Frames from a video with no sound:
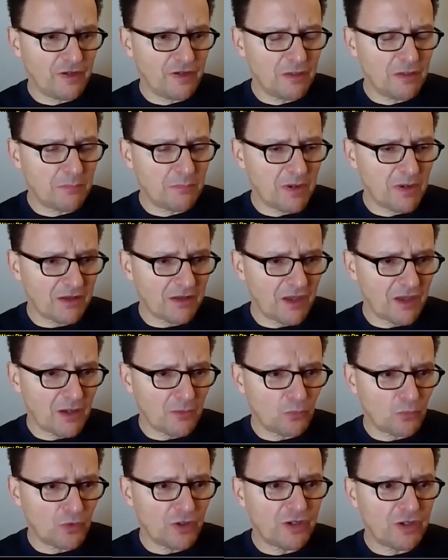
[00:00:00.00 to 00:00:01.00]
the
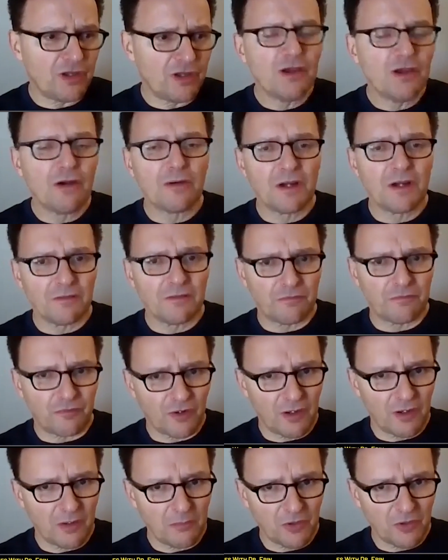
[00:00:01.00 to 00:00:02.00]
feedback that we're
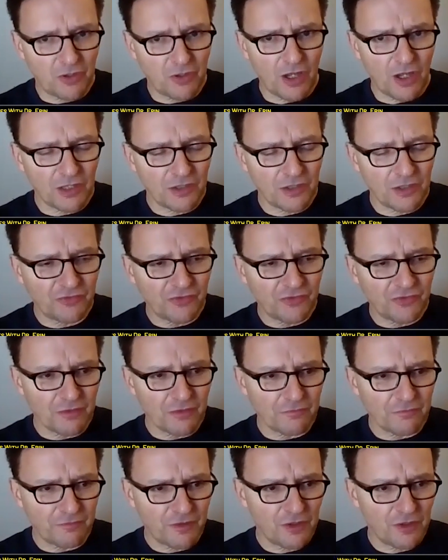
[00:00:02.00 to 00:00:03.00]
hearing from the colleagues
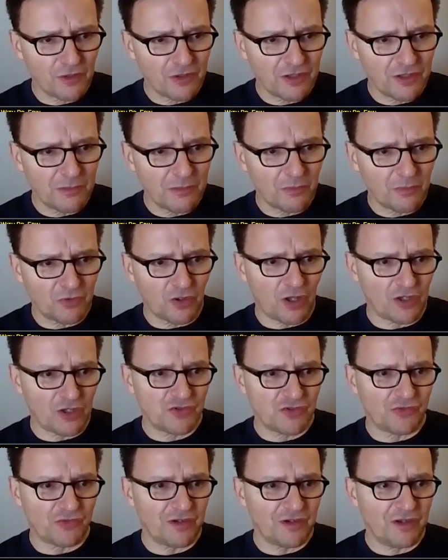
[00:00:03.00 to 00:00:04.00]
in the field, the
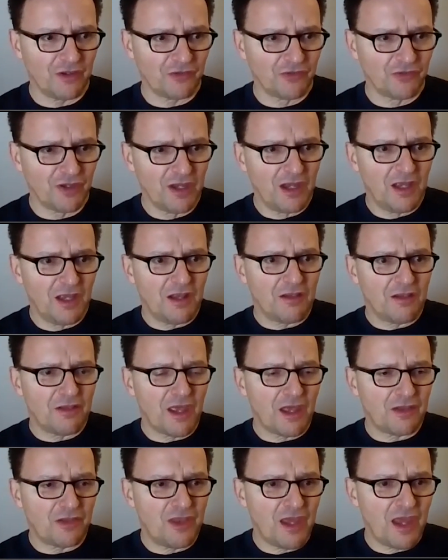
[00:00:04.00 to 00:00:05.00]
hematologists, is that
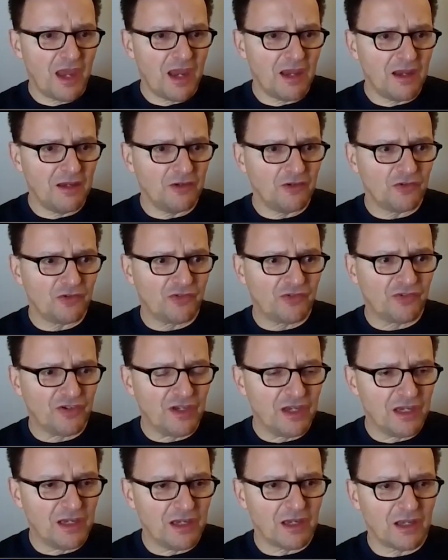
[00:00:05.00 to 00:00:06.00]
they see
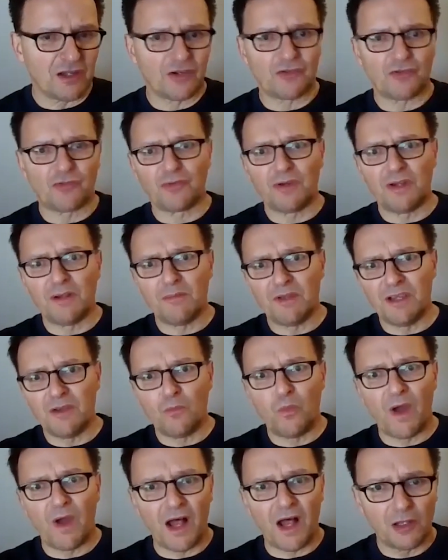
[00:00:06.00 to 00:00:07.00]
an extremely
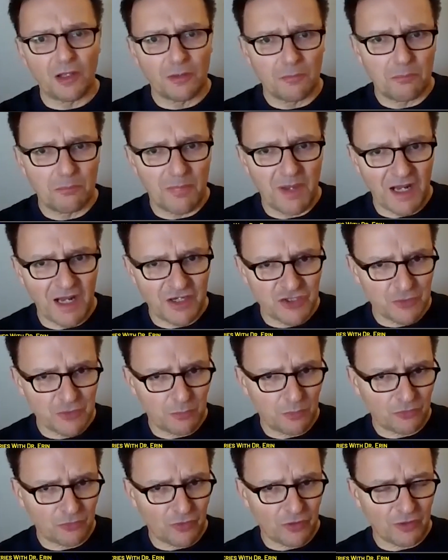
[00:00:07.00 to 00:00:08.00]
well
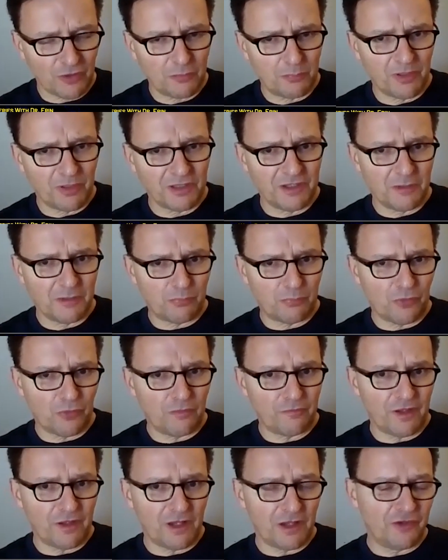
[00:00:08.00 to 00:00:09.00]
manageable tolerability
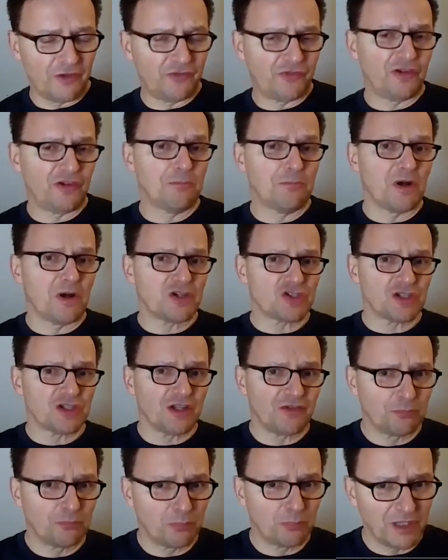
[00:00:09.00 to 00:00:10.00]
profile. They see much
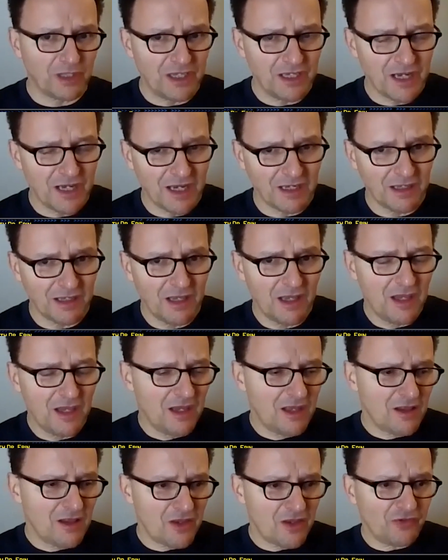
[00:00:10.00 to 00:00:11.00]
less bleeding.
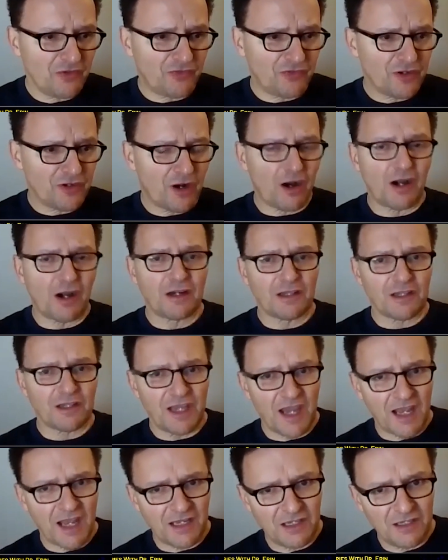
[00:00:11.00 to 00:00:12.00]
They see
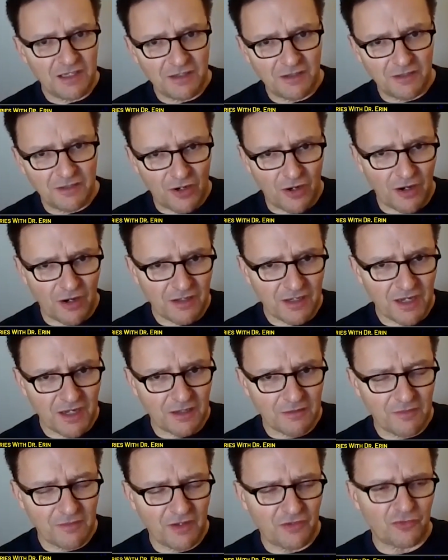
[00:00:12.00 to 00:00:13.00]
hardly any cardiac
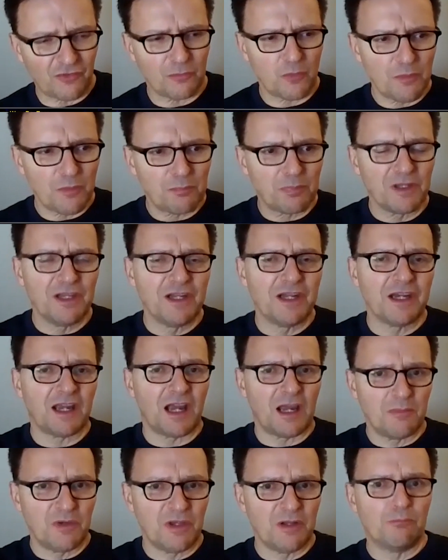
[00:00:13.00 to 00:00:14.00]
events. And with
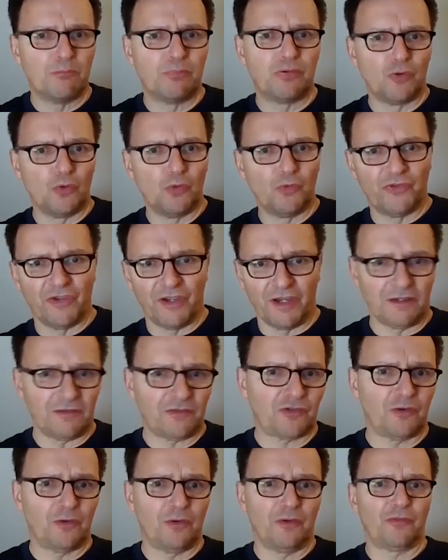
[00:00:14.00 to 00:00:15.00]
bleeding, I mean bruising.
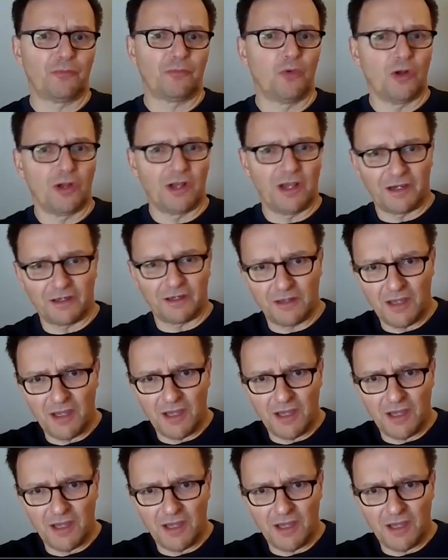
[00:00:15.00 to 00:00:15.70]
So it's more like